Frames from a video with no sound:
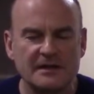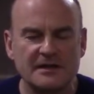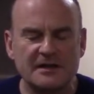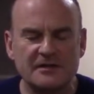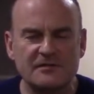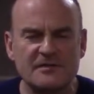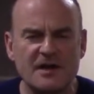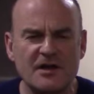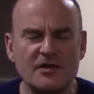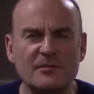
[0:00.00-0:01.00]
kind of
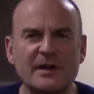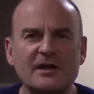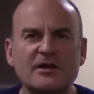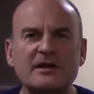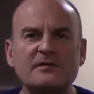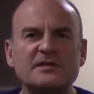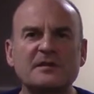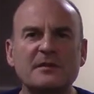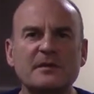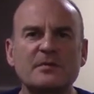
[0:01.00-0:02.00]
know you've been looking for
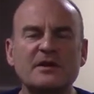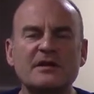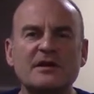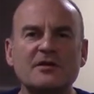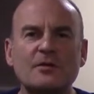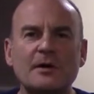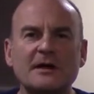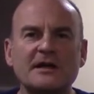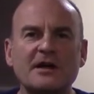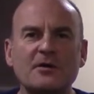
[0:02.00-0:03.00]
something but you don't
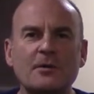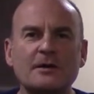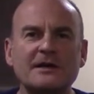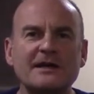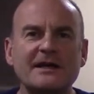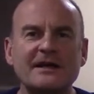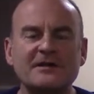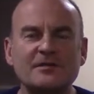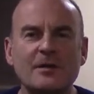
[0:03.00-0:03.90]
quite know what it is.